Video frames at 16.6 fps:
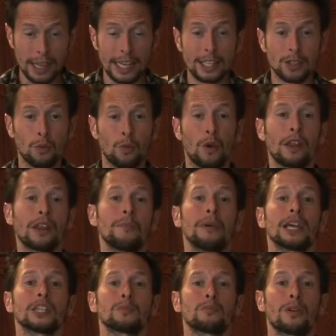That's one of the
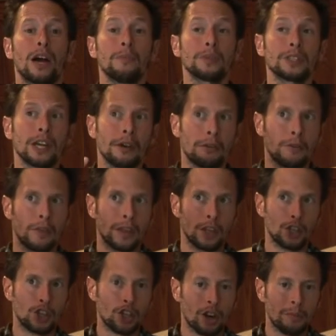biggest problems, other than
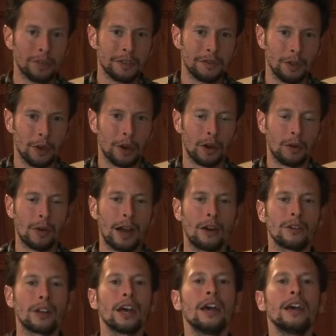the germs floating
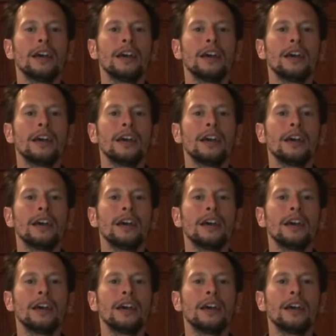around,